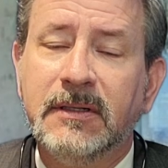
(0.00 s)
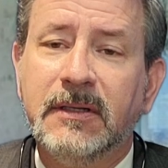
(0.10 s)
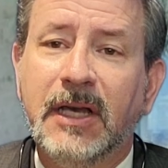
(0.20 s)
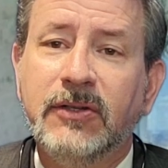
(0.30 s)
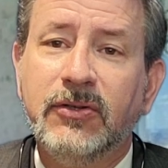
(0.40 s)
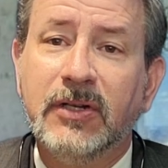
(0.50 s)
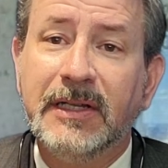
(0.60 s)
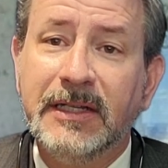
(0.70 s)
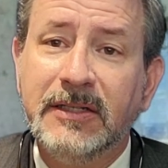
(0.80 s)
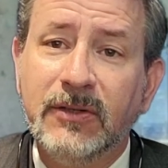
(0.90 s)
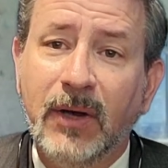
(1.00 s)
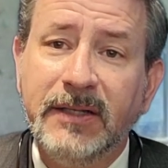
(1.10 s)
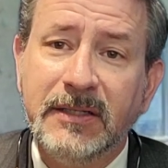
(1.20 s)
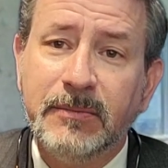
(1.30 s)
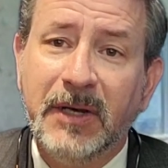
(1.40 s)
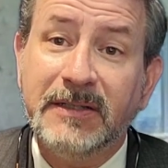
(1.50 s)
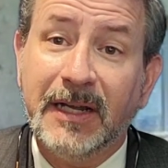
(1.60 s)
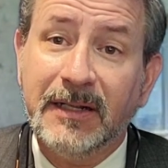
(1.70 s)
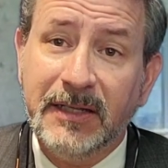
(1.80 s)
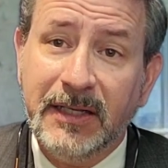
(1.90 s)
and you should listen twice as much at
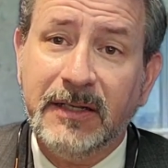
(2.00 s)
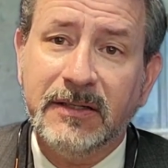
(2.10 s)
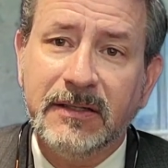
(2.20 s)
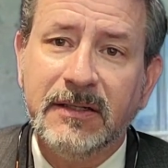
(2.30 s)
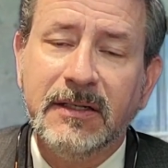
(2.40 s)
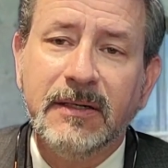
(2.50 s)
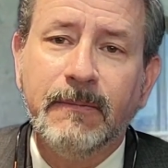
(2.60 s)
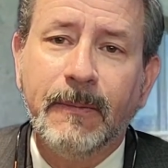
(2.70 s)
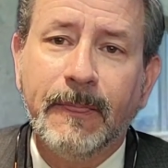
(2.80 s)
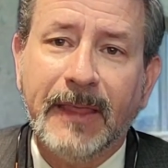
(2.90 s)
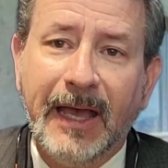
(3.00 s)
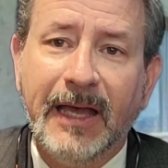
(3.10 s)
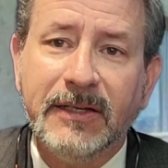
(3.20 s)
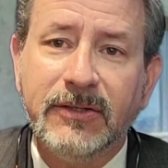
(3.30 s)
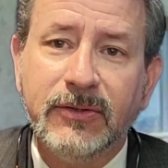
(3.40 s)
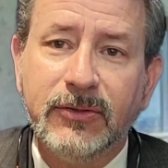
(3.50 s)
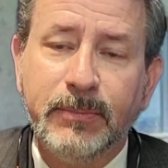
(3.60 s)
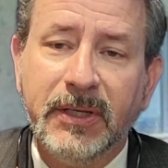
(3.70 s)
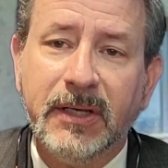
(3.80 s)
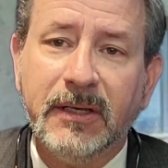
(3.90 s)
least as you
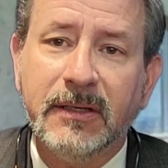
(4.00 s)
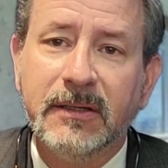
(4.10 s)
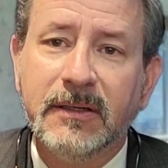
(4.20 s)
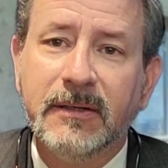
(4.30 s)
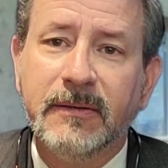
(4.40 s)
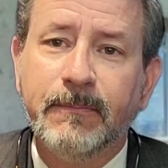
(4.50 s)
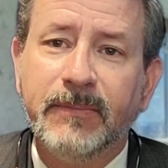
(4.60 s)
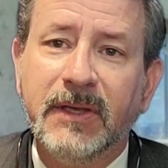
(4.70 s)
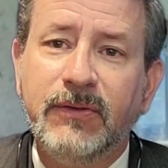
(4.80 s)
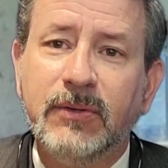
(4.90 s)
speak. If you